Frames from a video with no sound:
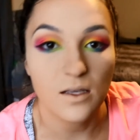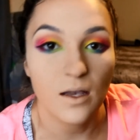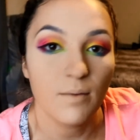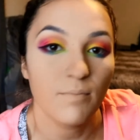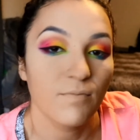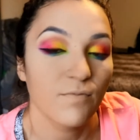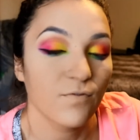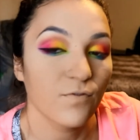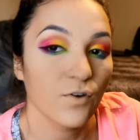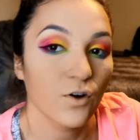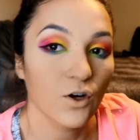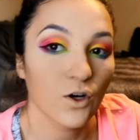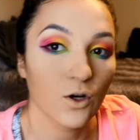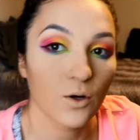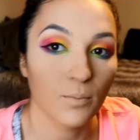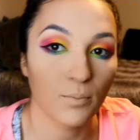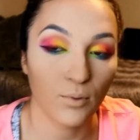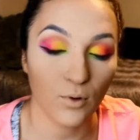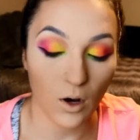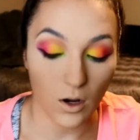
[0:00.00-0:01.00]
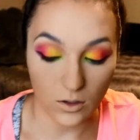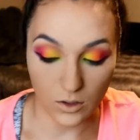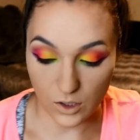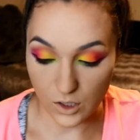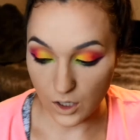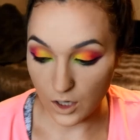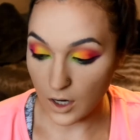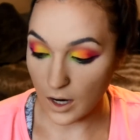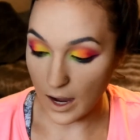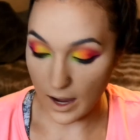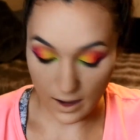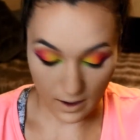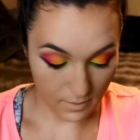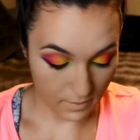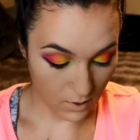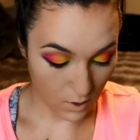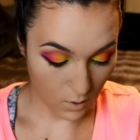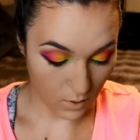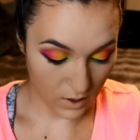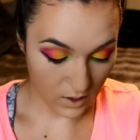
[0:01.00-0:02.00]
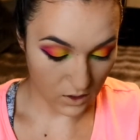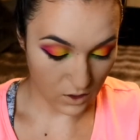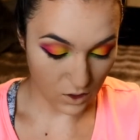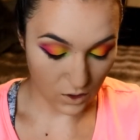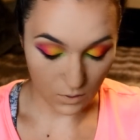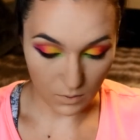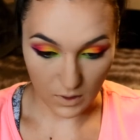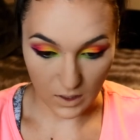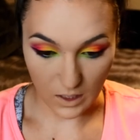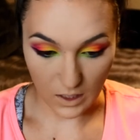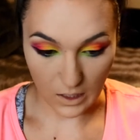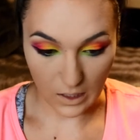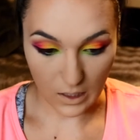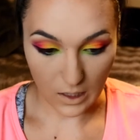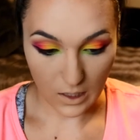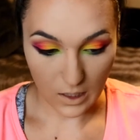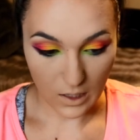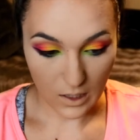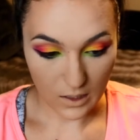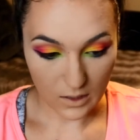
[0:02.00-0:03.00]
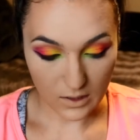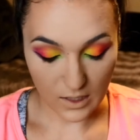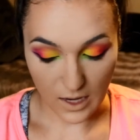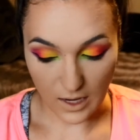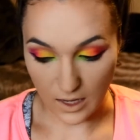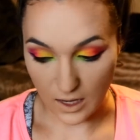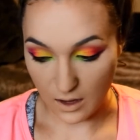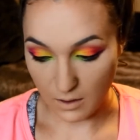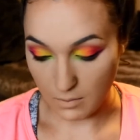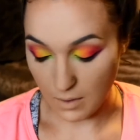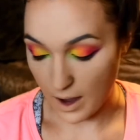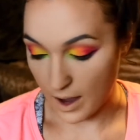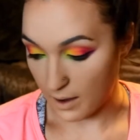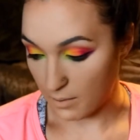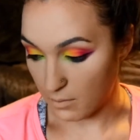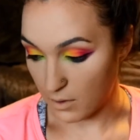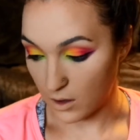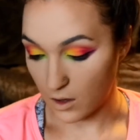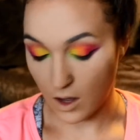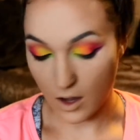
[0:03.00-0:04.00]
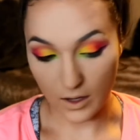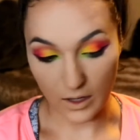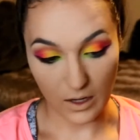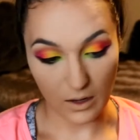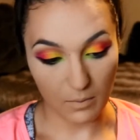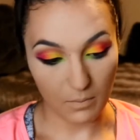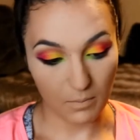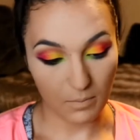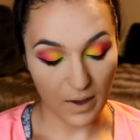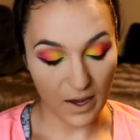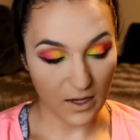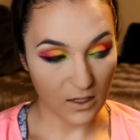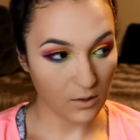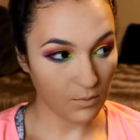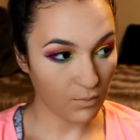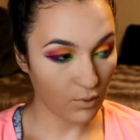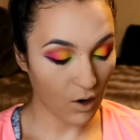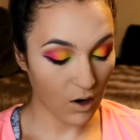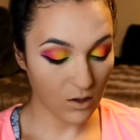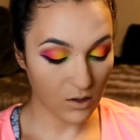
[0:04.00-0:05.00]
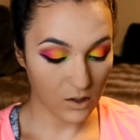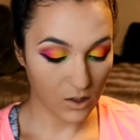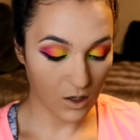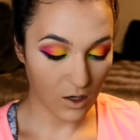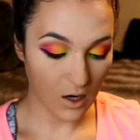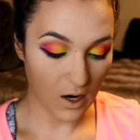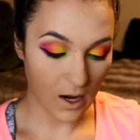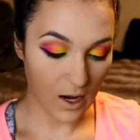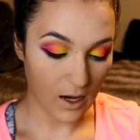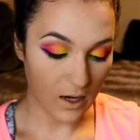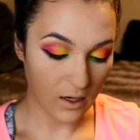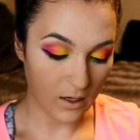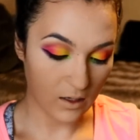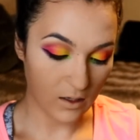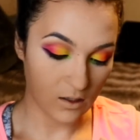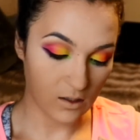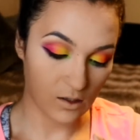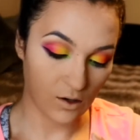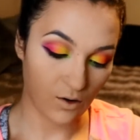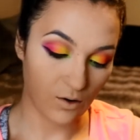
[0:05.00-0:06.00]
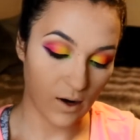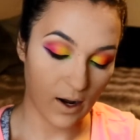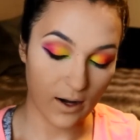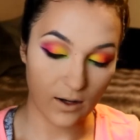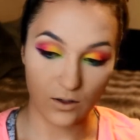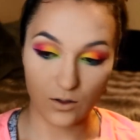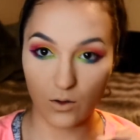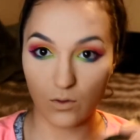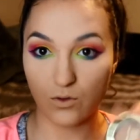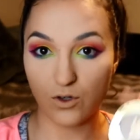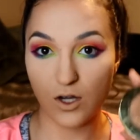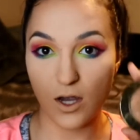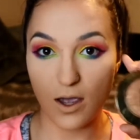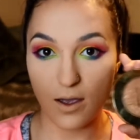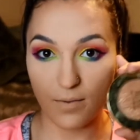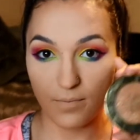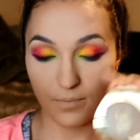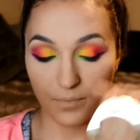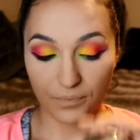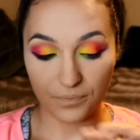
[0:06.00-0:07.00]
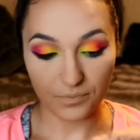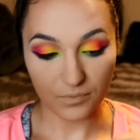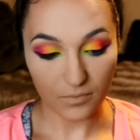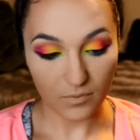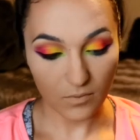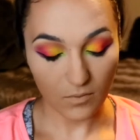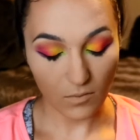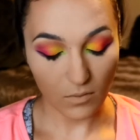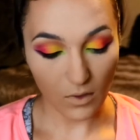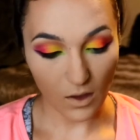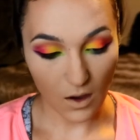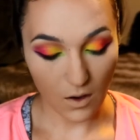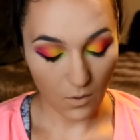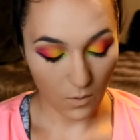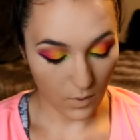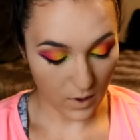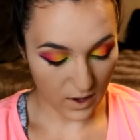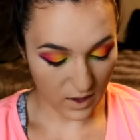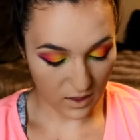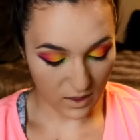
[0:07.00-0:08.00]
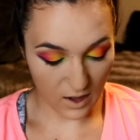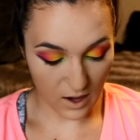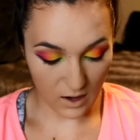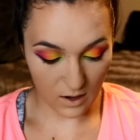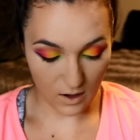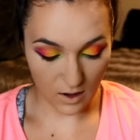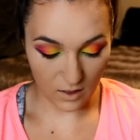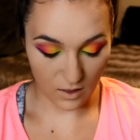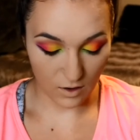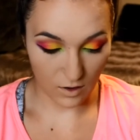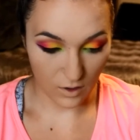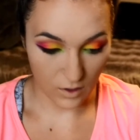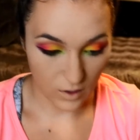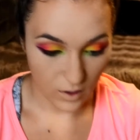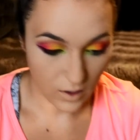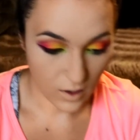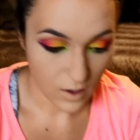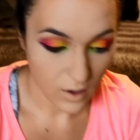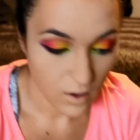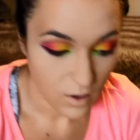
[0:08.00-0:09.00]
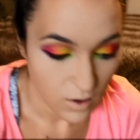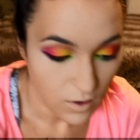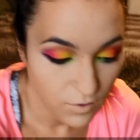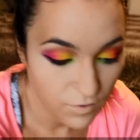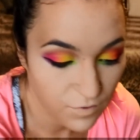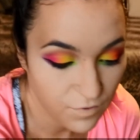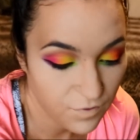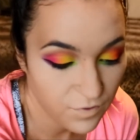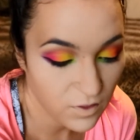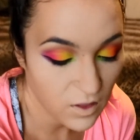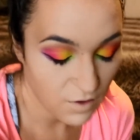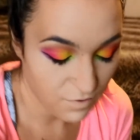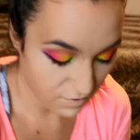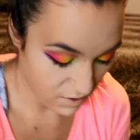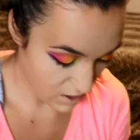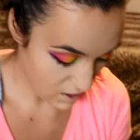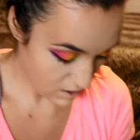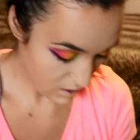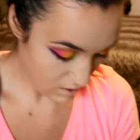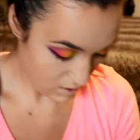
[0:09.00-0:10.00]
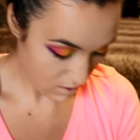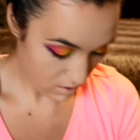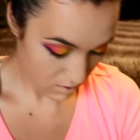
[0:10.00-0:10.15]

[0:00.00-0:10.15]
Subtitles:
up for bronzer, I am going to be taking my Milani Baked Bronzer in 09 Dolce with another fluffy